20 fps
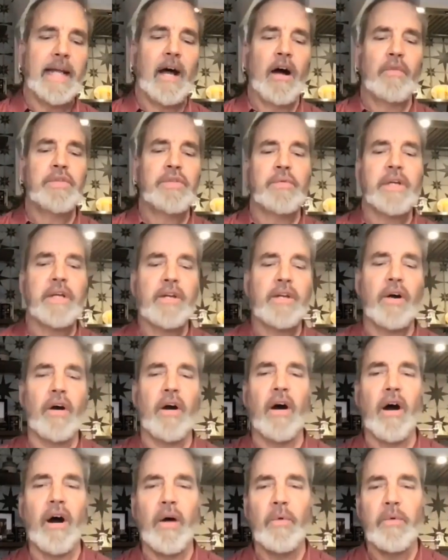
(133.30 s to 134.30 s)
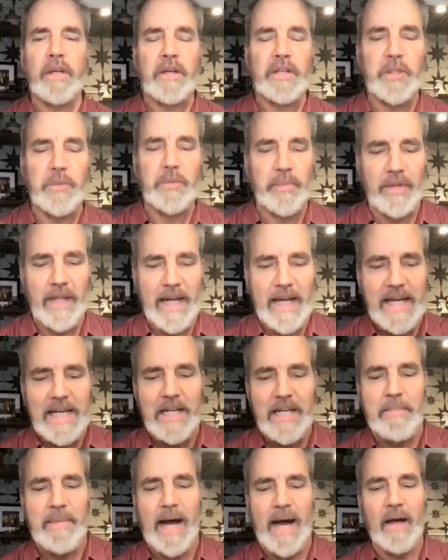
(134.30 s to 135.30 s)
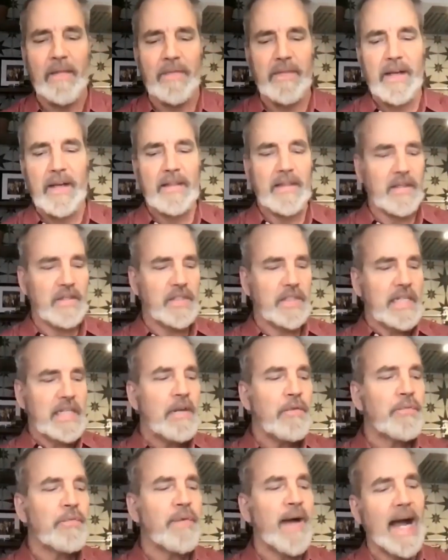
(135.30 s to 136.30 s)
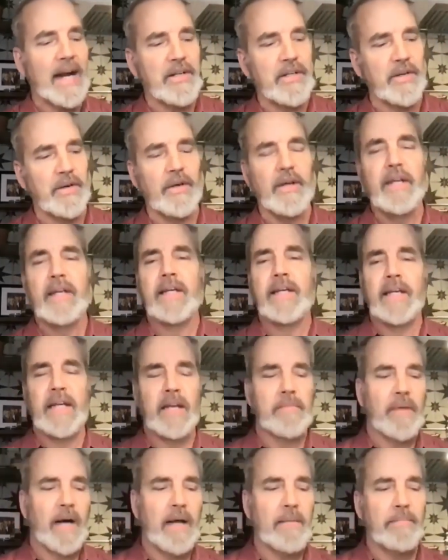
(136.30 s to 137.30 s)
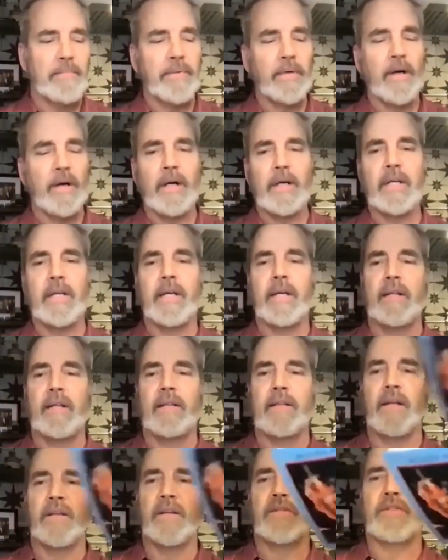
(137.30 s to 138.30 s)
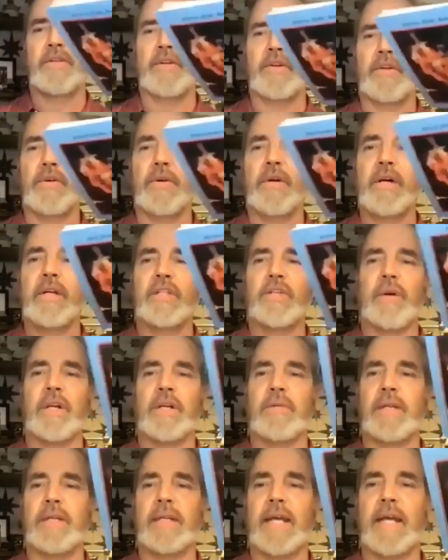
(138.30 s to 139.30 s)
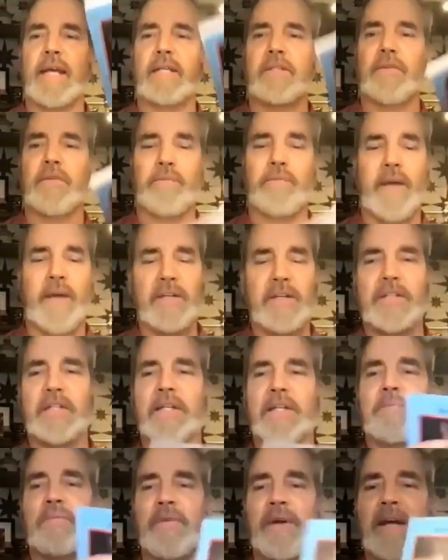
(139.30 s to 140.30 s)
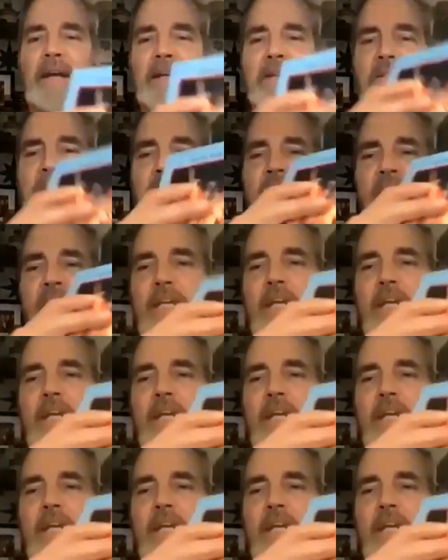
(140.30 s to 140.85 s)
Now, if you recall, we explained about the Z factor in my book that is new 21 Days of Fasting and Praise.